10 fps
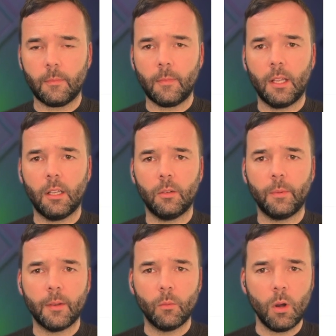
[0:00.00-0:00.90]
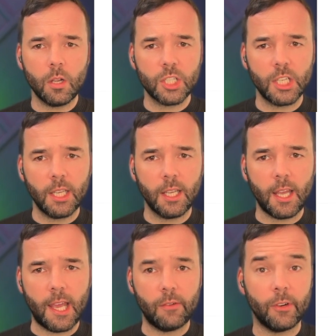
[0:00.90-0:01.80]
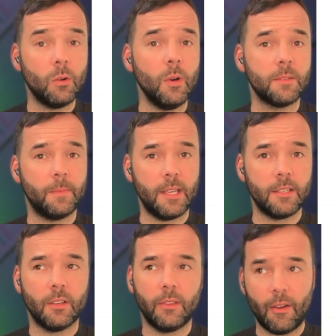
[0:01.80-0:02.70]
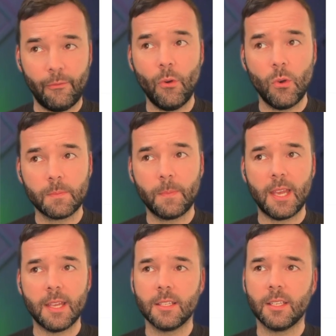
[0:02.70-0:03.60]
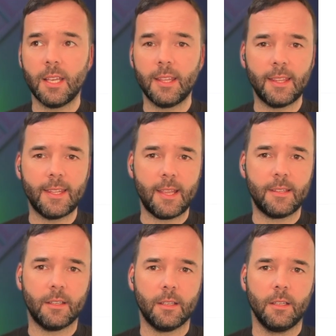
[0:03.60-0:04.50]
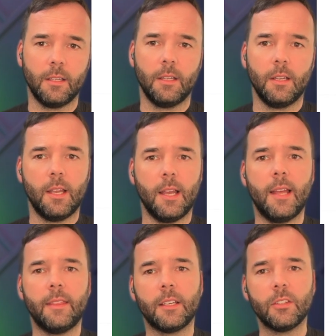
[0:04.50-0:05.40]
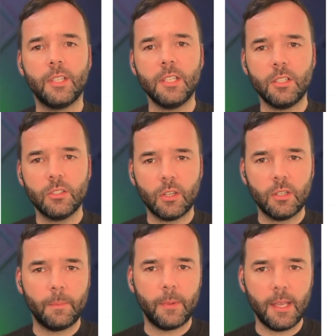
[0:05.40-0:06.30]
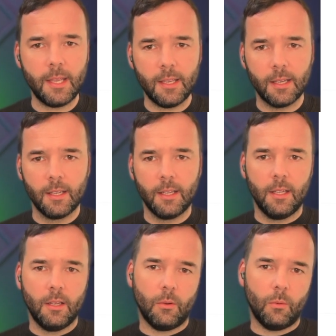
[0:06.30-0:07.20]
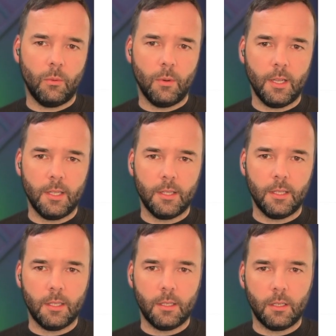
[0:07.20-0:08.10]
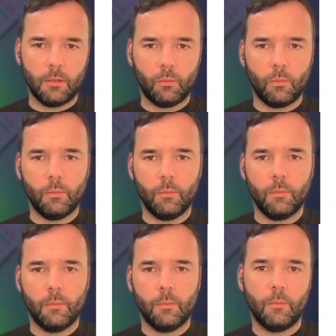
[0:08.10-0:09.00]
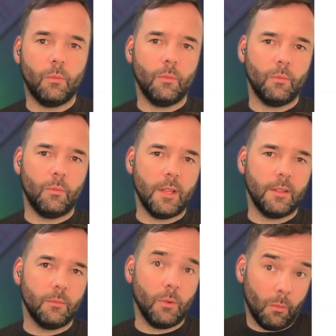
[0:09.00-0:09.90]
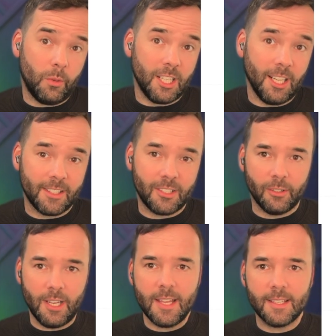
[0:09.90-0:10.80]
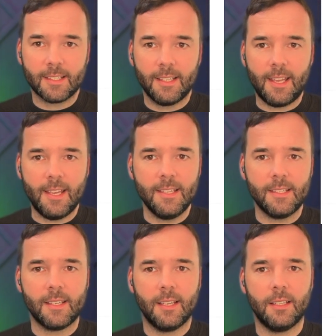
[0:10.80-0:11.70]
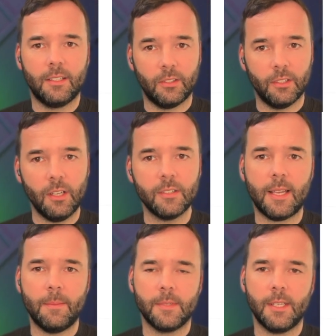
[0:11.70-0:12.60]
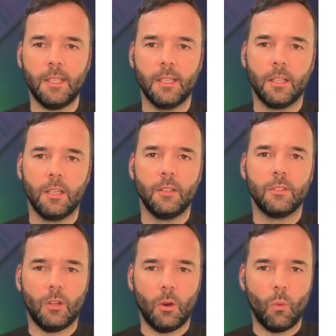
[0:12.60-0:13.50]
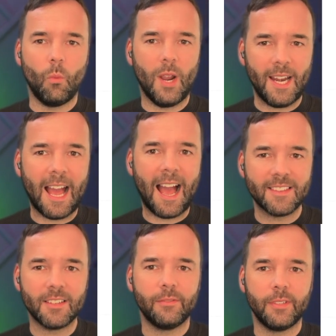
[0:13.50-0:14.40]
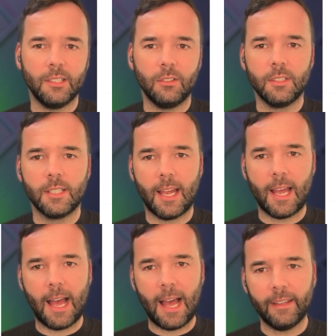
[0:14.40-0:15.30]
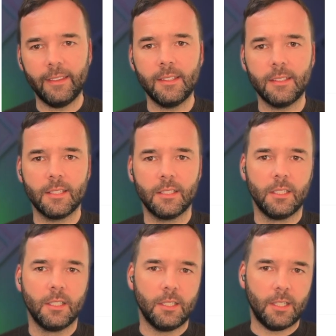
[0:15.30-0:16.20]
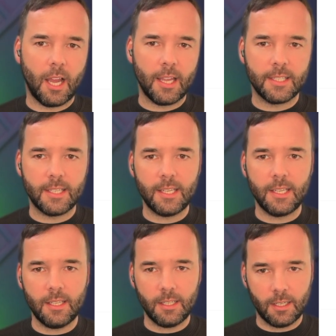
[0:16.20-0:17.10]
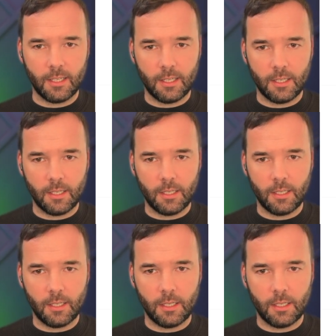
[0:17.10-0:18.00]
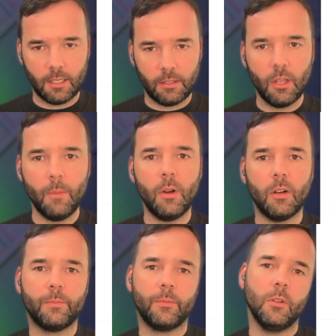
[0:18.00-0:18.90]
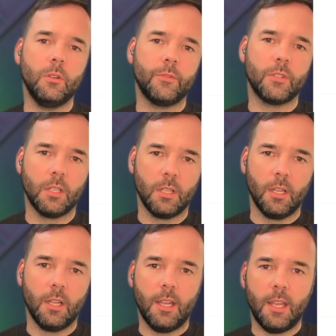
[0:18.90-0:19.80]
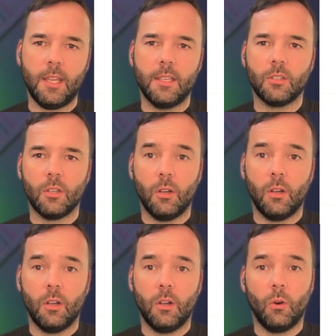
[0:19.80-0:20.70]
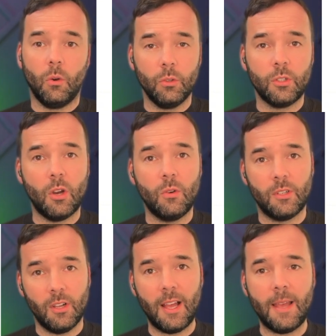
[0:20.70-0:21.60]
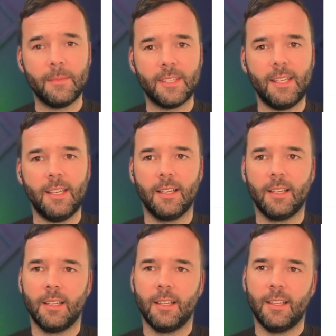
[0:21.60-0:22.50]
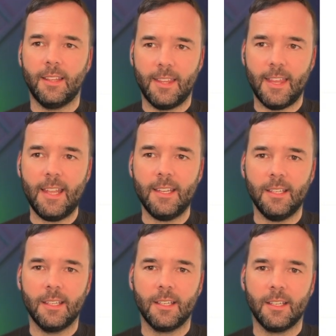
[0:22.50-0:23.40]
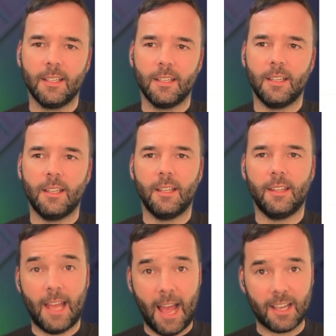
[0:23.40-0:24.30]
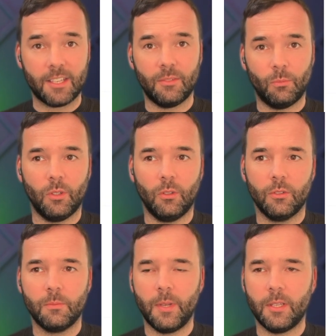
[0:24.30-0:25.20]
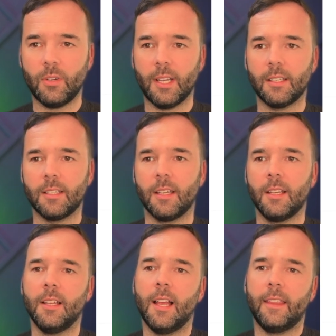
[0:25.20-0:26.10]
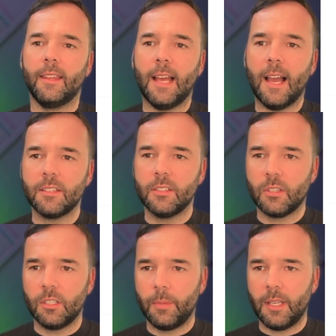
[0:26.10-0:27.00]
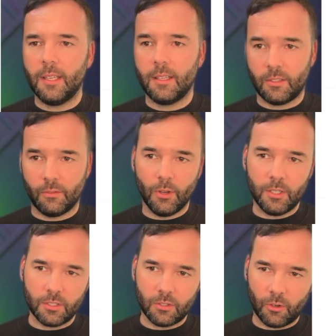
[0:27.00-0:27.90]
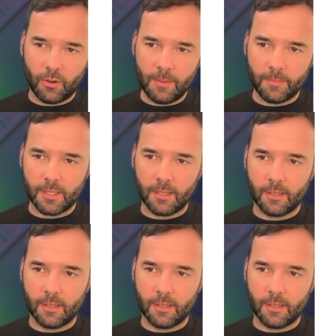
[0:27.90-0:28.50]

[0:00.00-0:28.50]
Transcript: I'm going to be watching a request page, so that first page in the data. And the condition is going to be when what would you like to create is not empty. So when it has a field and the ID number of proofs is also not empty, then the action will be triggered. And then the action is going to be to run a script.